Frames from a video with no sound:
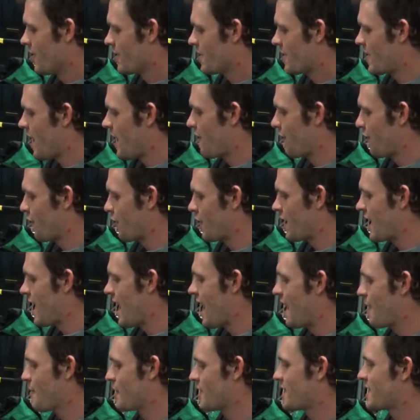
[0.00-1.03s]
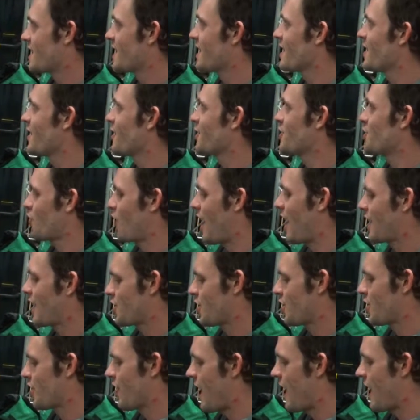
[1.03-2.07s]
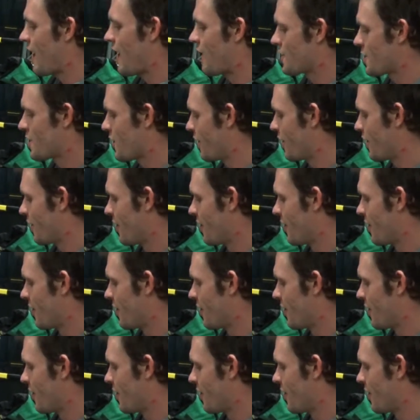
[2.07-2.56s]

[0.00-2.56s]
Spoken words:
safely. Yeah, I mean, see, you're scratching the house there.